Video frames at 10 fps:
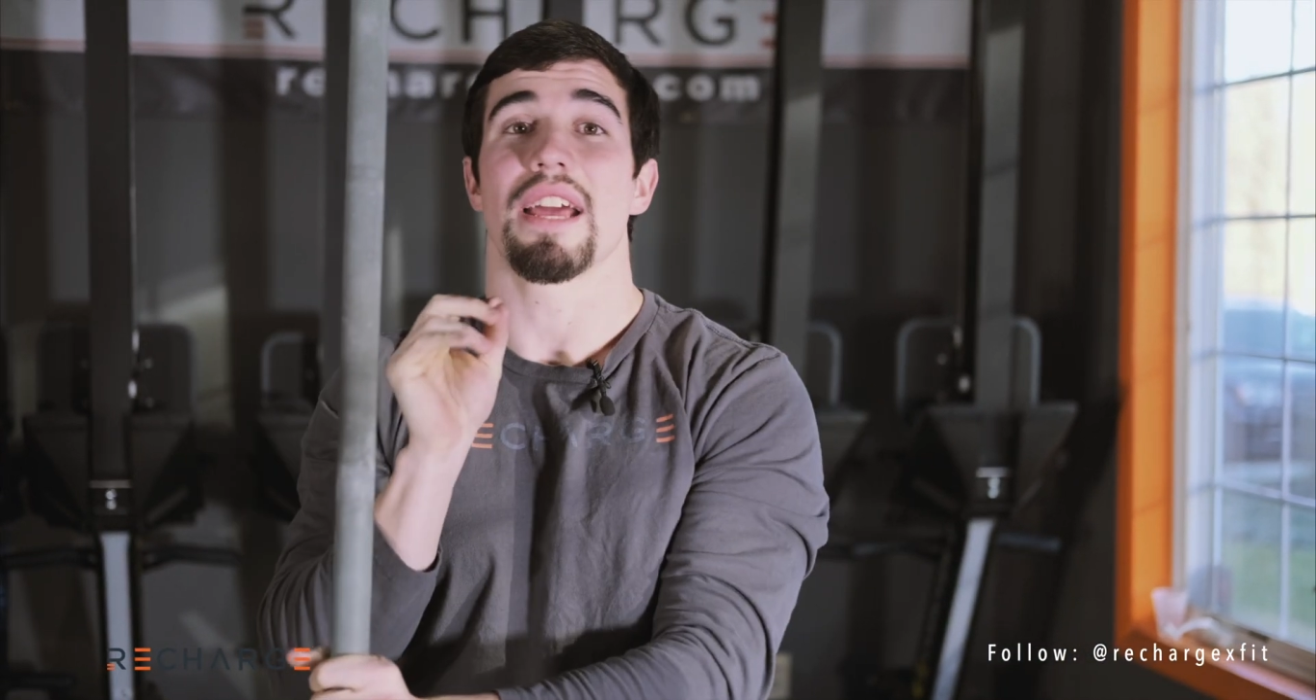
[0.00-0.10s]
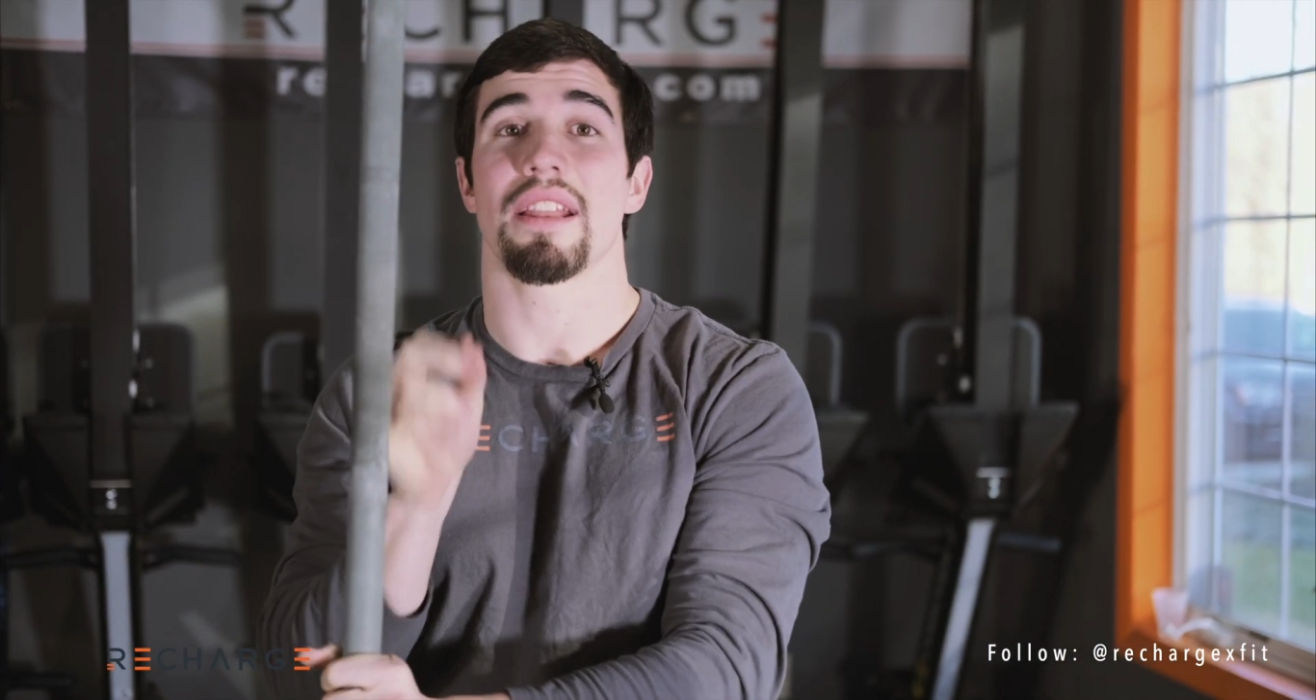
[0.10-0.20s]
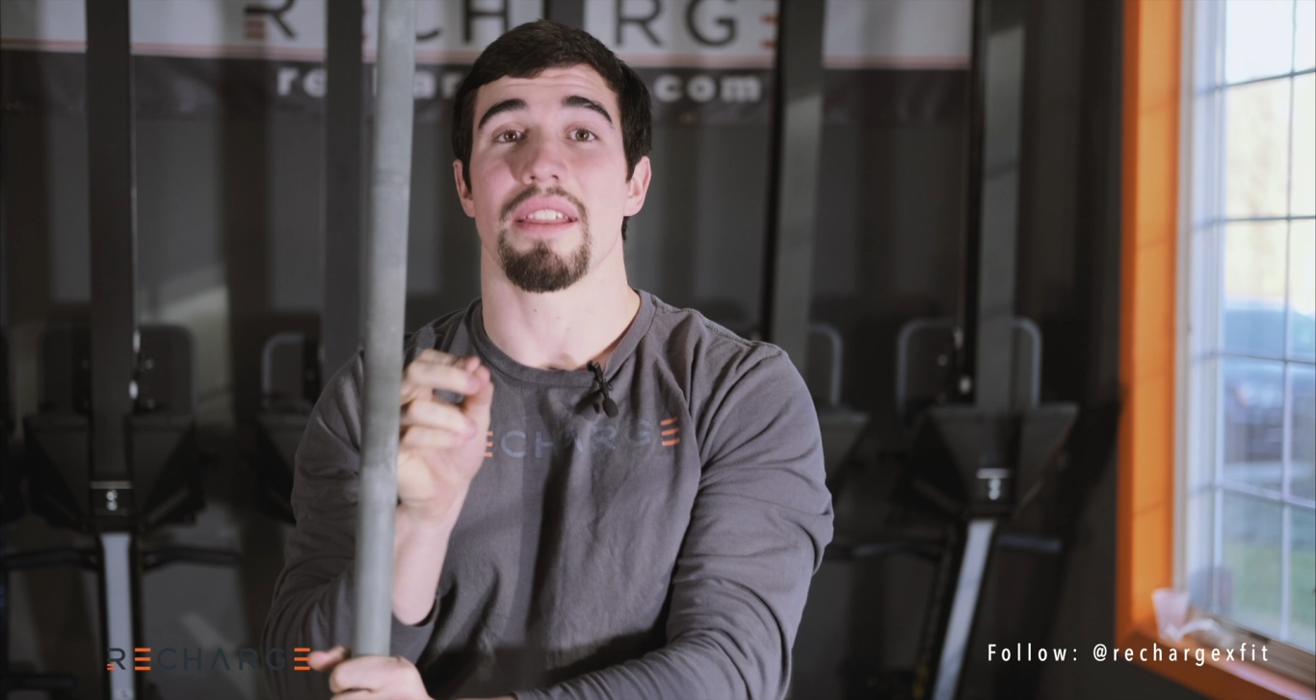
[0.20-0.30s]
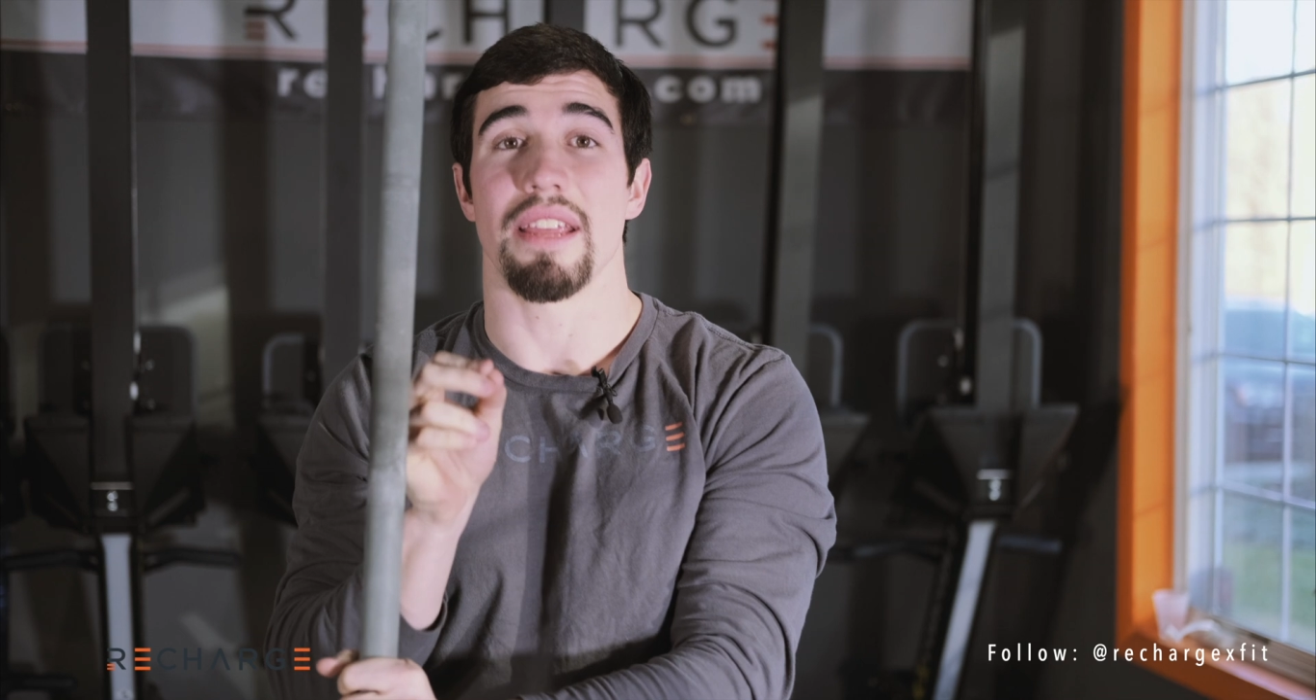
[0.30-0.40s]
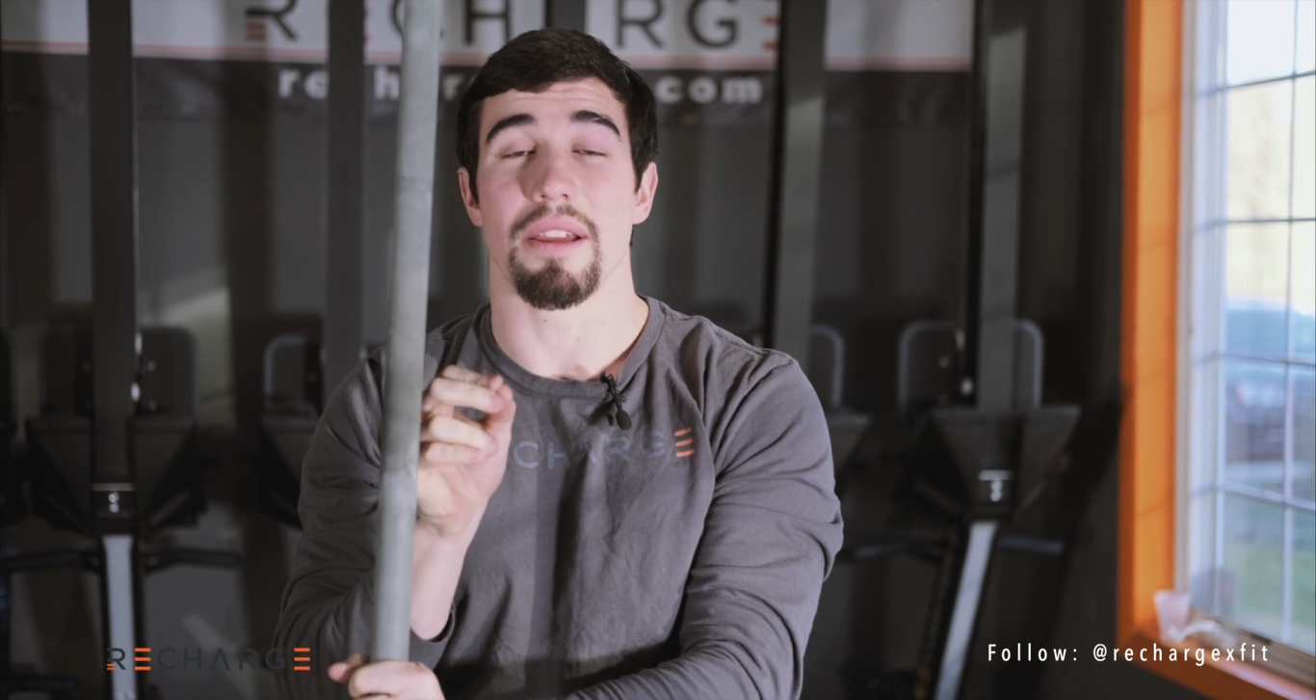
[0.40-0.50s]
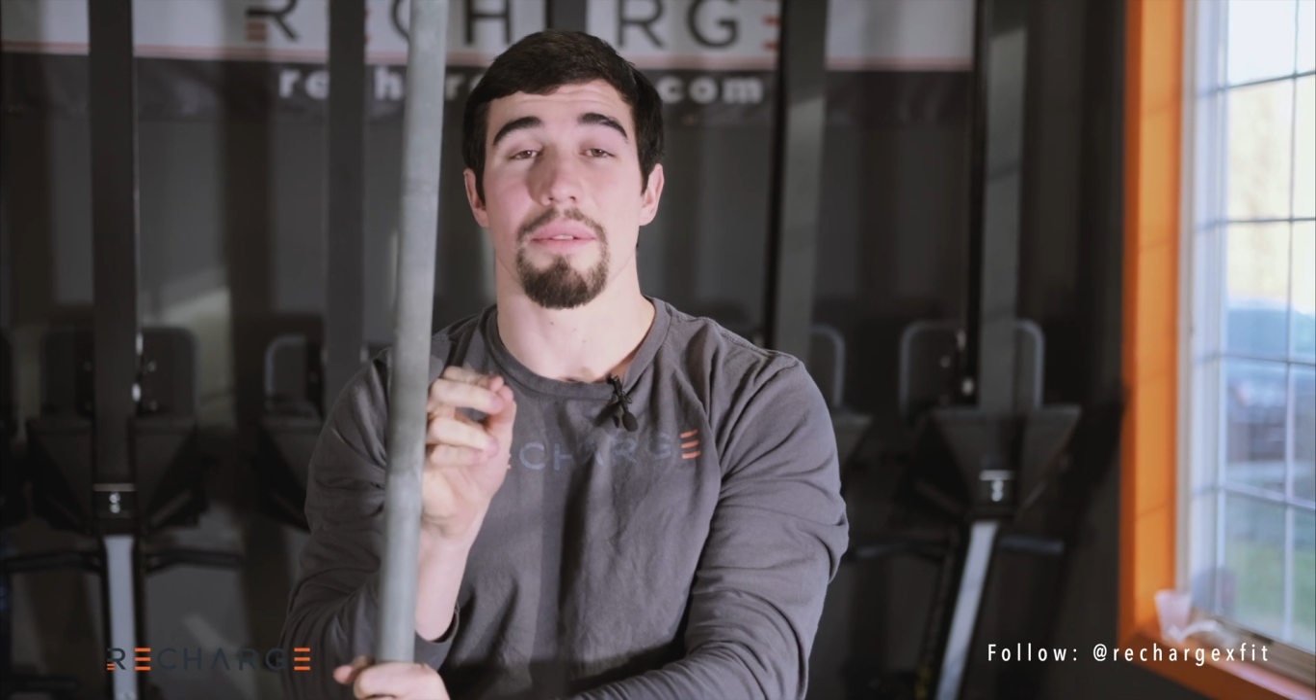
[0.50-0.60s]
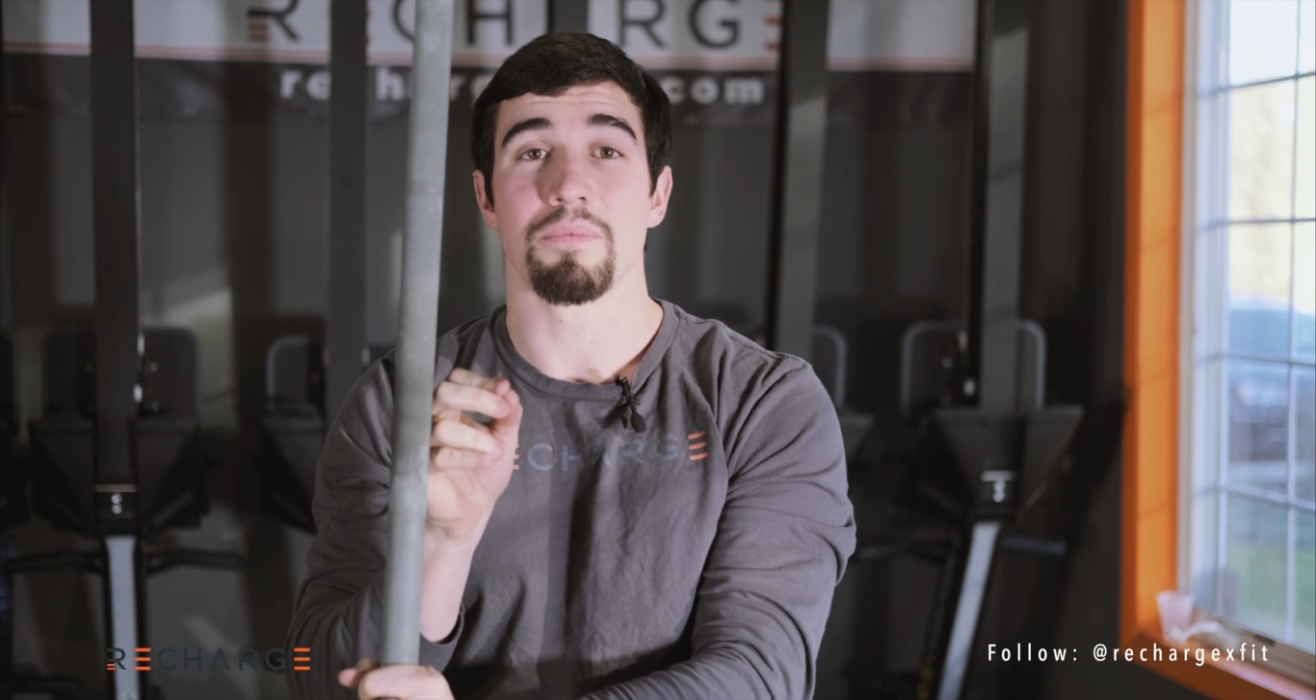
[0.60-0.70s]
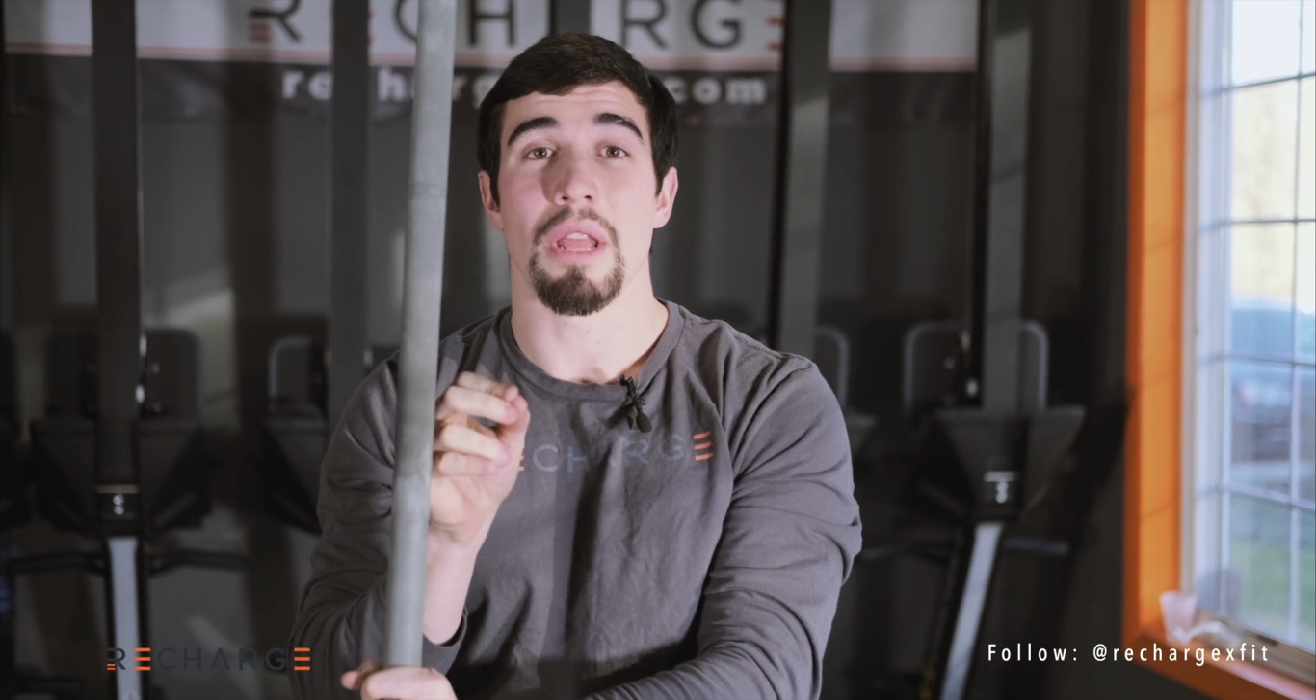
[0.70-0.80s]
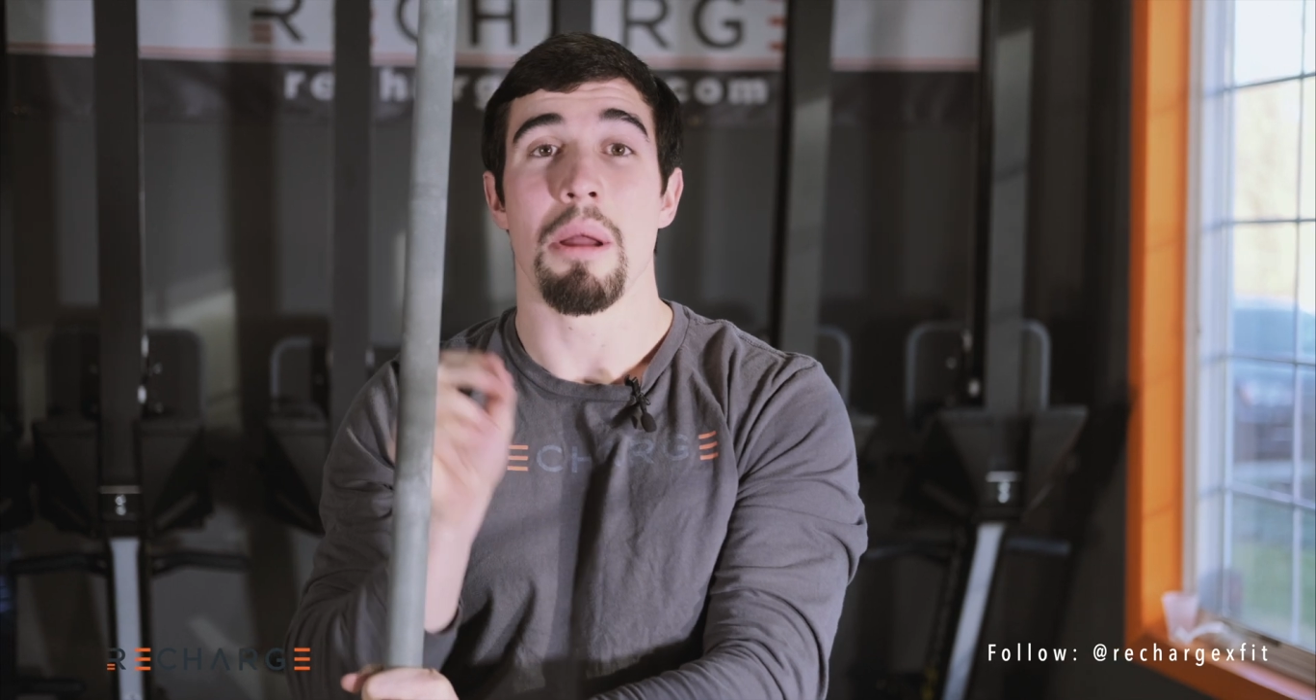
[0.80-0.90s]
technique.